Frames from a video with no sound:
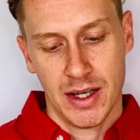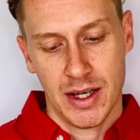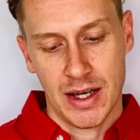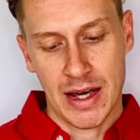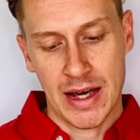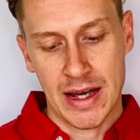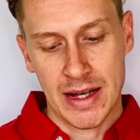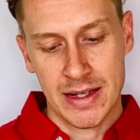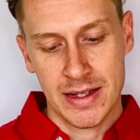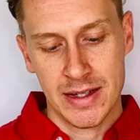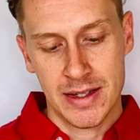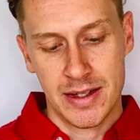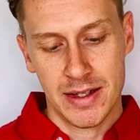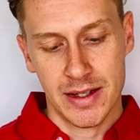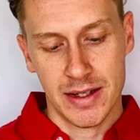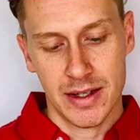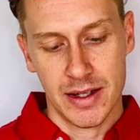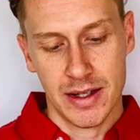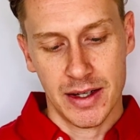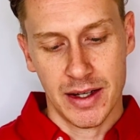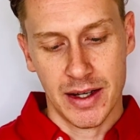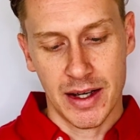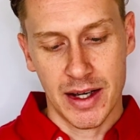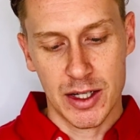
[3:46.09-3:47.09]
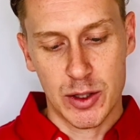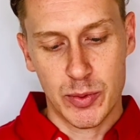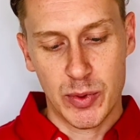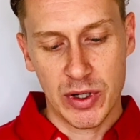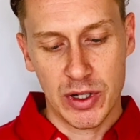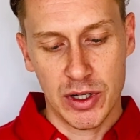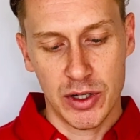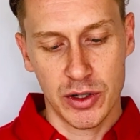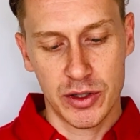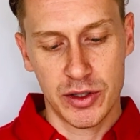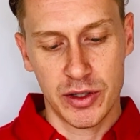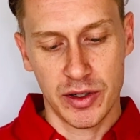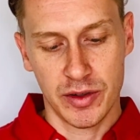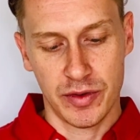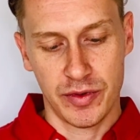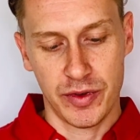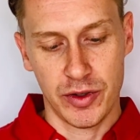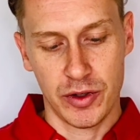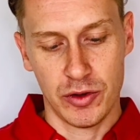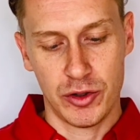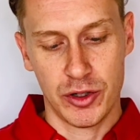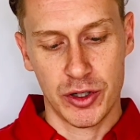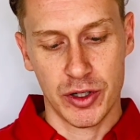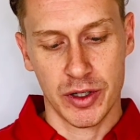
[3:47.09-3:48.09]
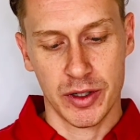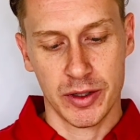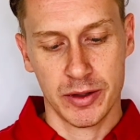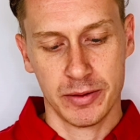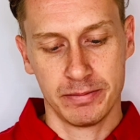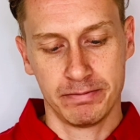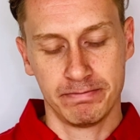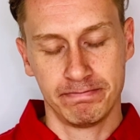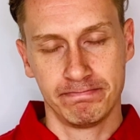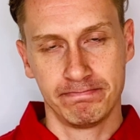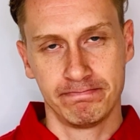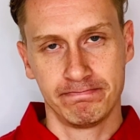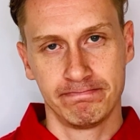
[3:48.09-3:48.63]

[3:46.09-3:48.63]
And as we look to the future